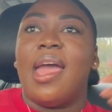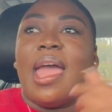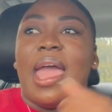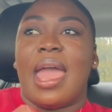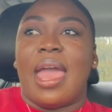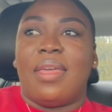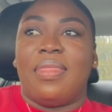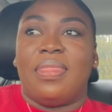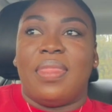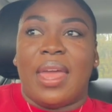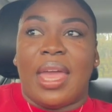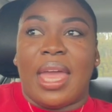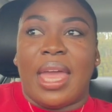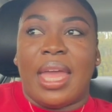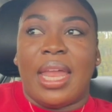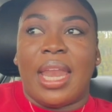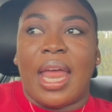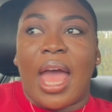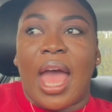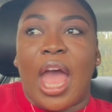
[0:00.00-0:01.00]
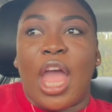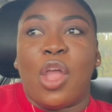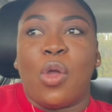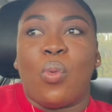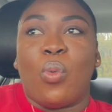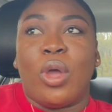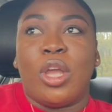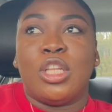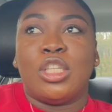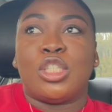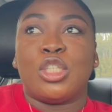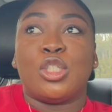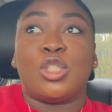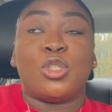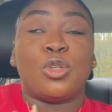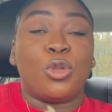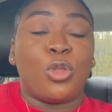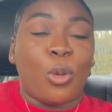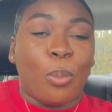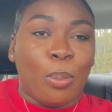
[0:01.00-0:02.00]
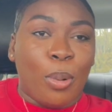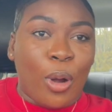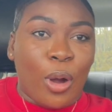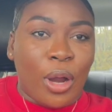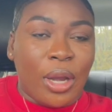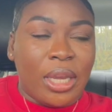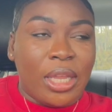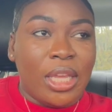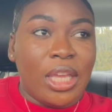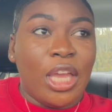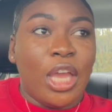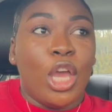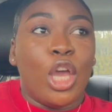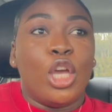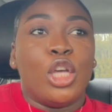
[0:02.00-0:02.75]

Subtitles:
and then I went to the party